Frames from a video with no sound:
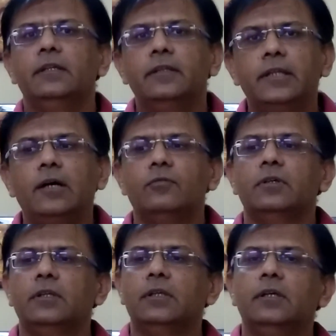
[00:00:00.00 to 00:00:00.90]

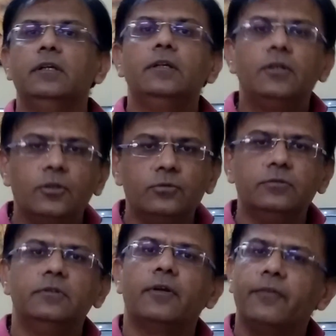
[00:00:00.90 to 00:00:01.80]
Now,
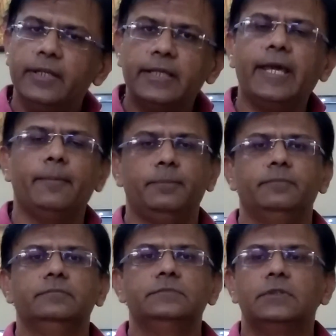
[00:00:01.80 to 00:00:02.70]
to recap
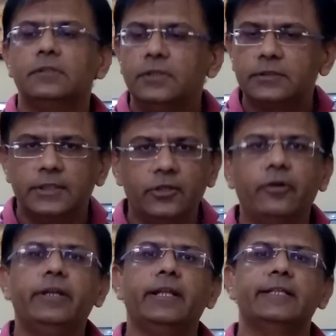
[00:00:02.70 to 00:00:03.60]
the
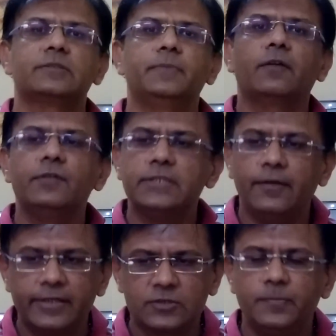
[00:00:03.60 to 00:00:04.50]
theoretical aspect which
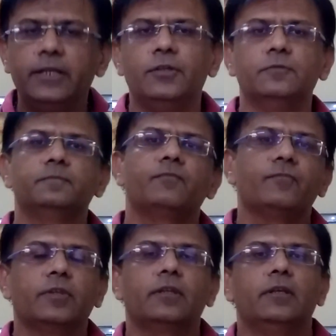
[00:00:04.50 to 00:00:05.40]
I have explained you,
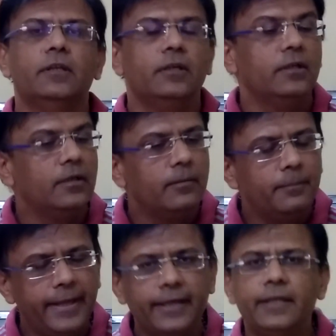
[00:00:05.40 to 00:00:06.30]

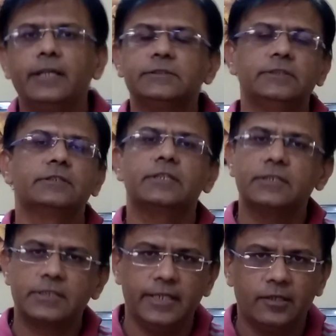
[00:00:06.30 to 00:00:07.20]
bank
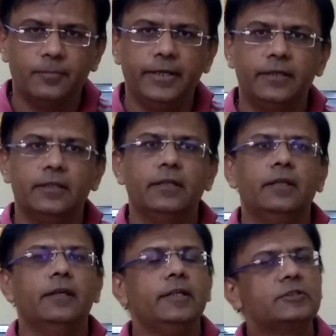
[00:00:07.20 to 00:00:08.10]
reconciliation
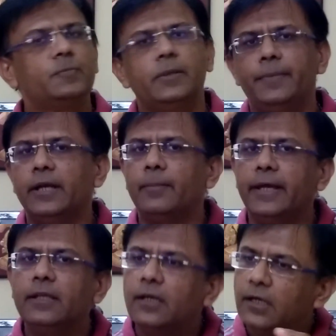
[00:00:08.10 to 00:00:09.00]
statement is prepared
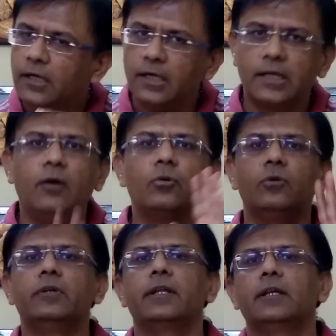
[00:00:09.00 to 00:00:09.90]
by account
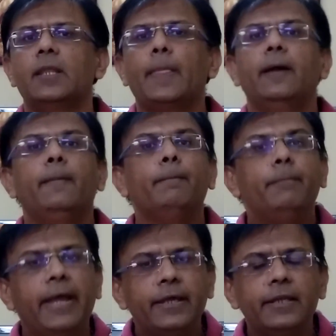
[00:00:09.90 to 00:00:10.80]
holder. bank